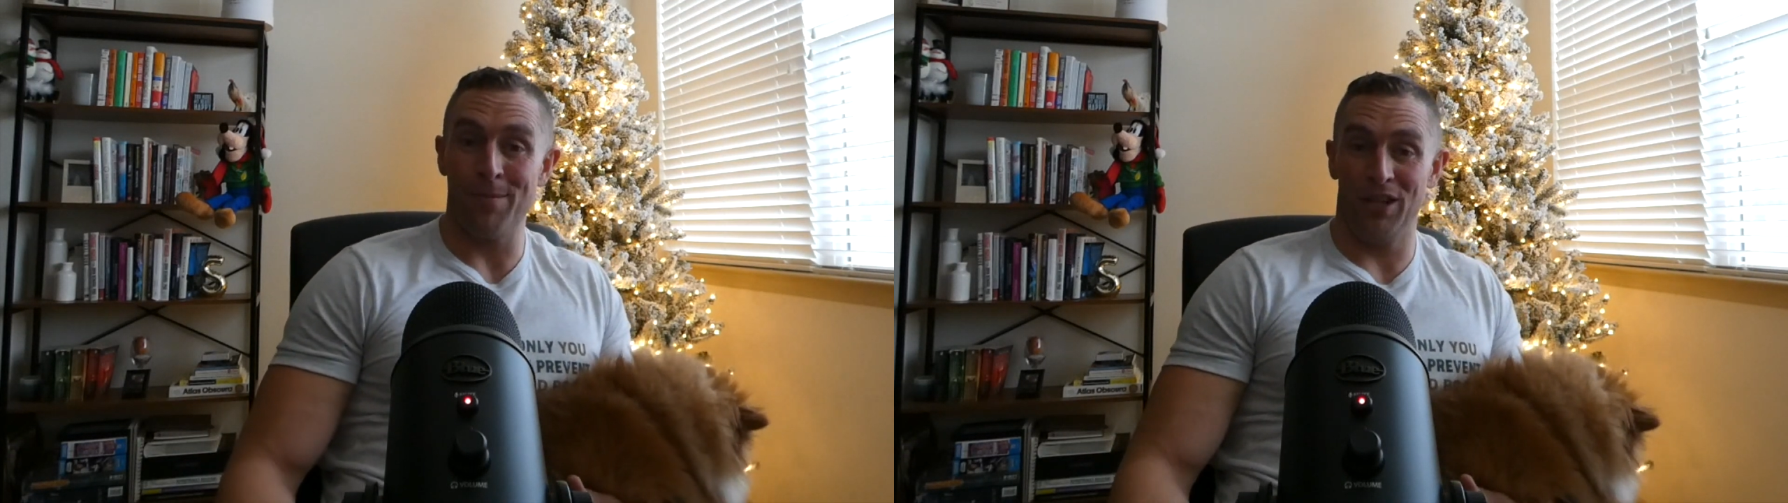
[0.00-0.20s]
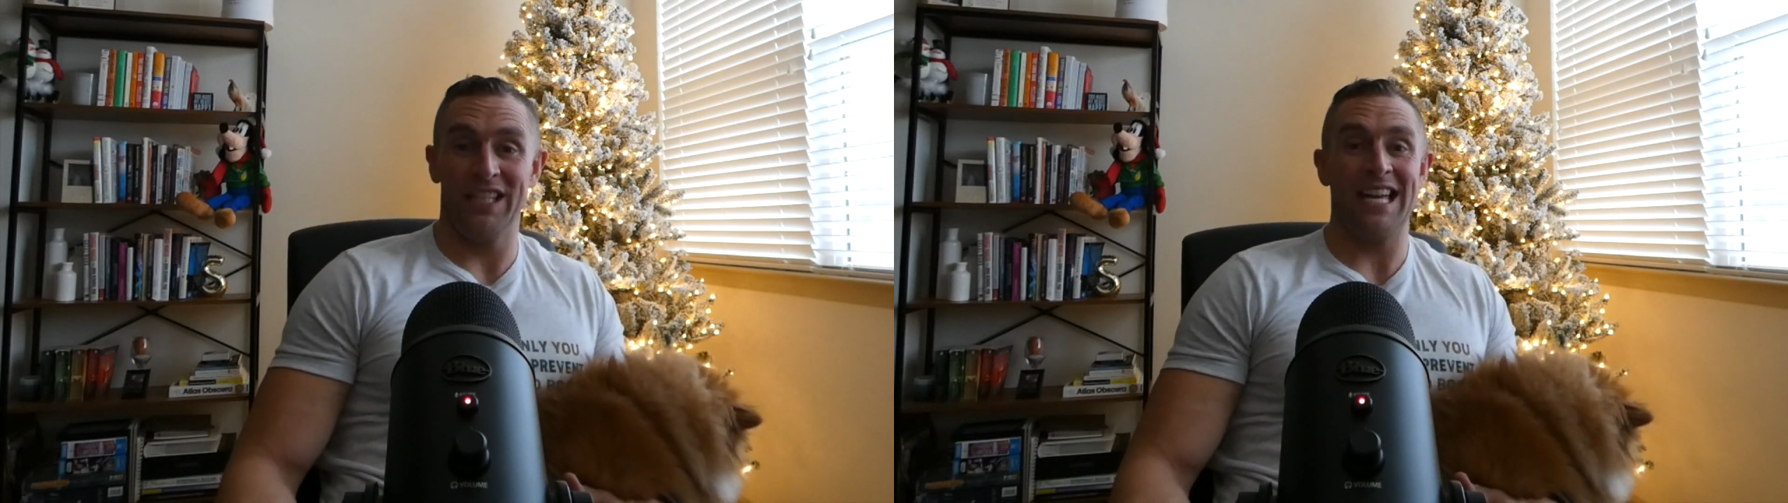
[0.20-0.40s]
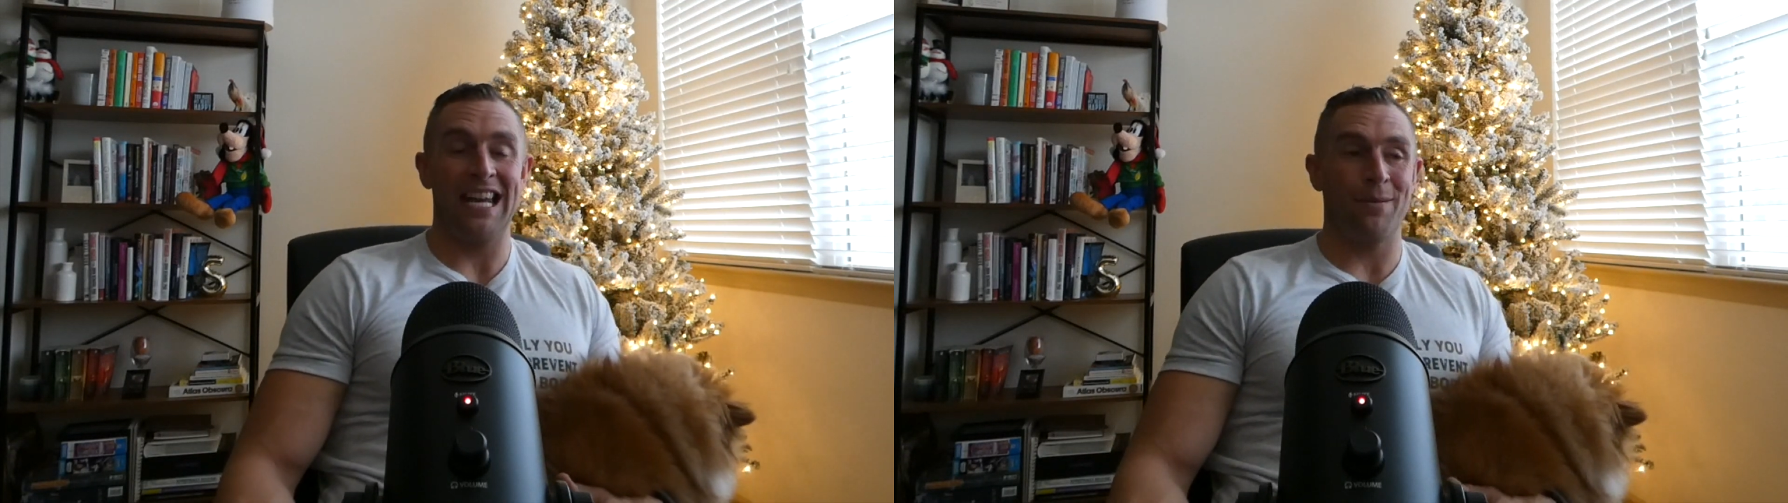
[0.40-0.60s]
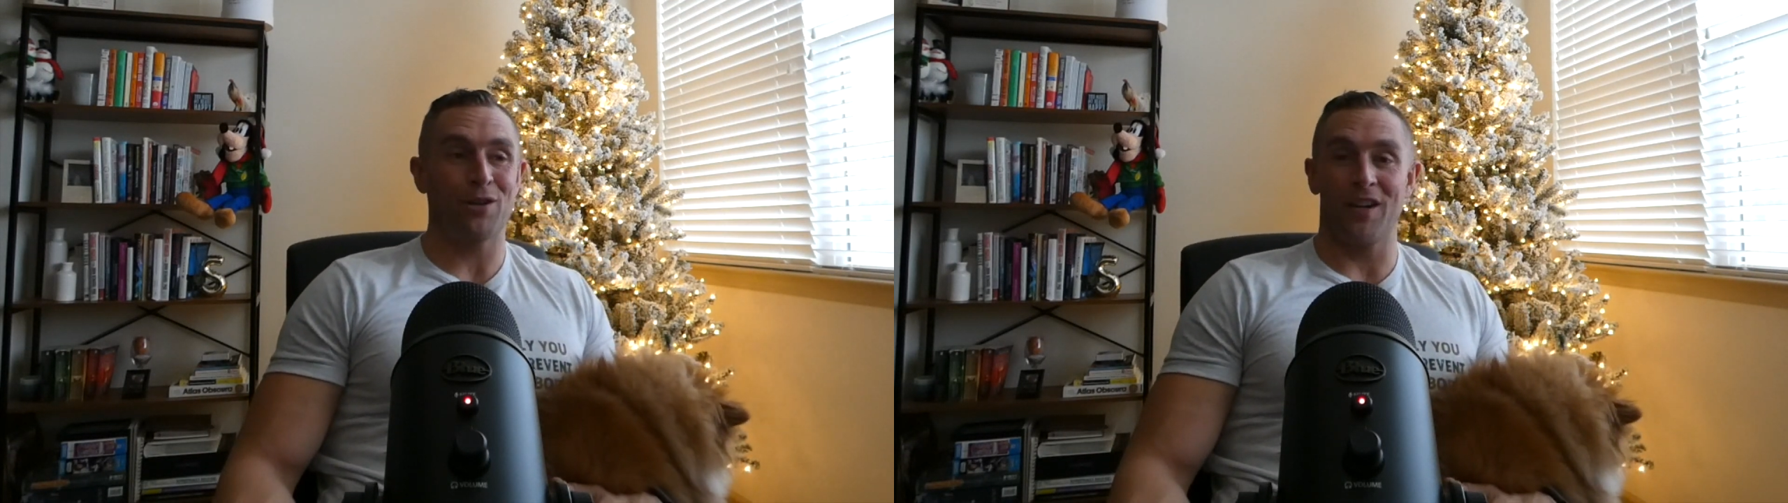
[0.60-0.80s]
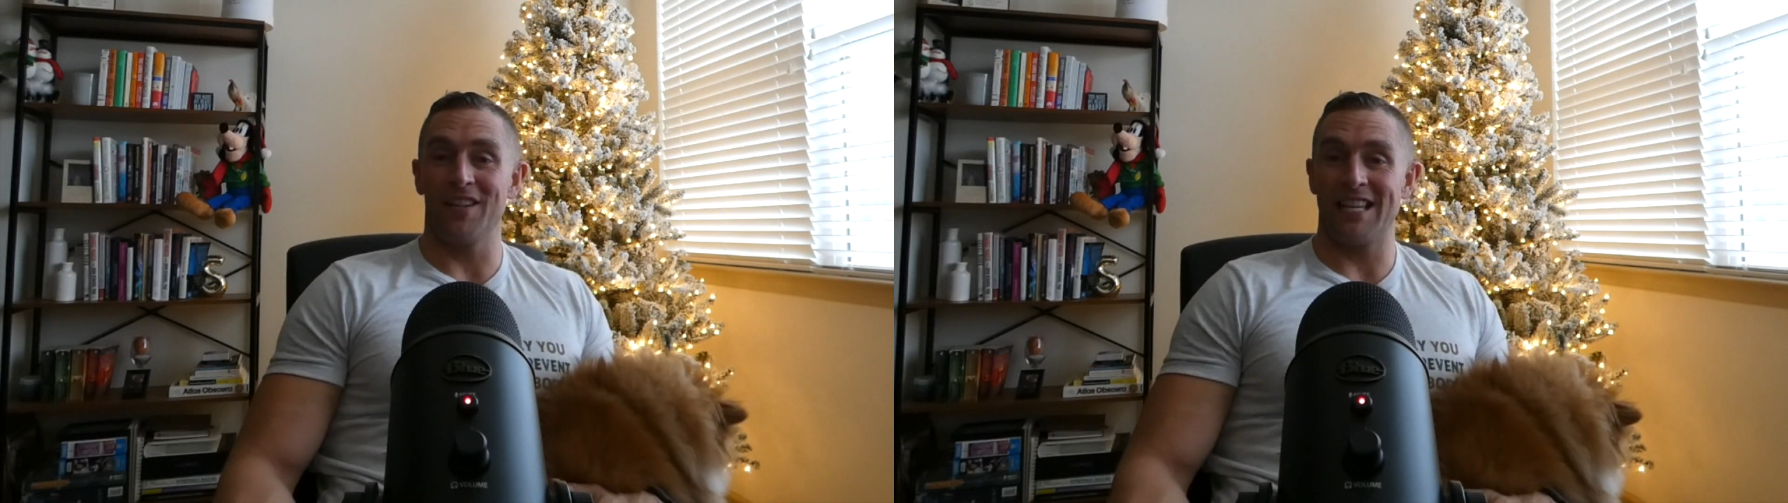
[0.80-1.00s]
building that ab
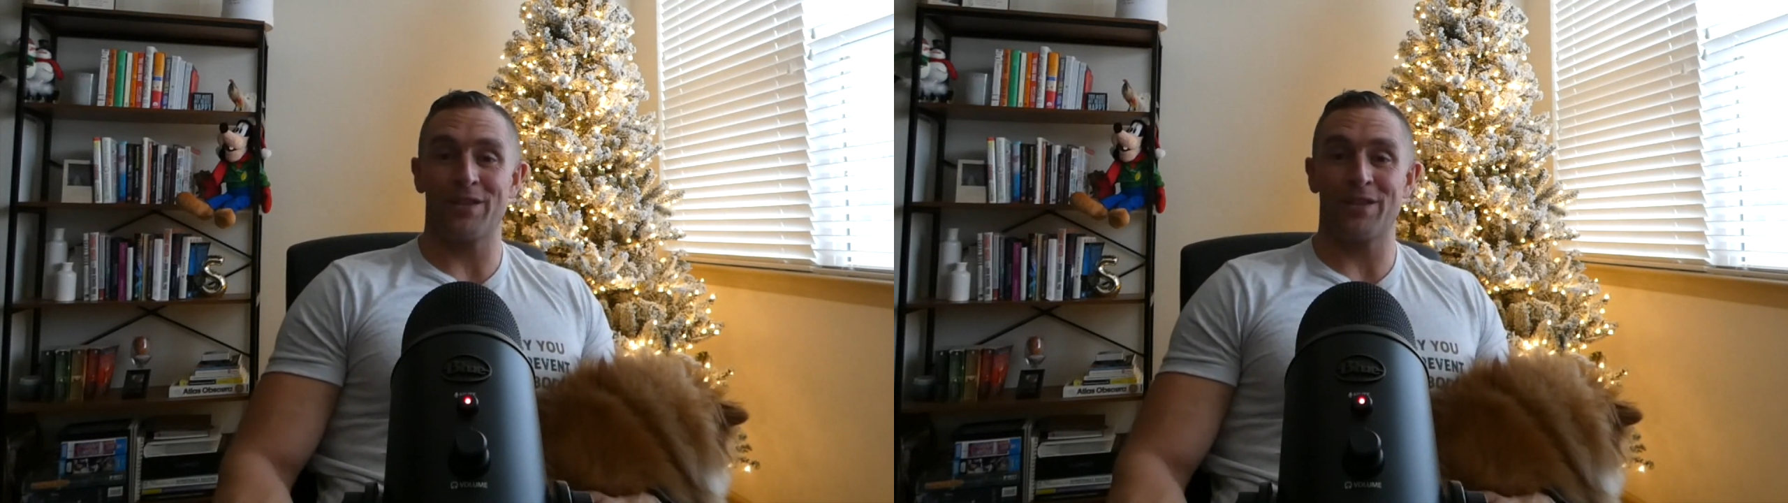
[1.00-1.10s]
strength, because that's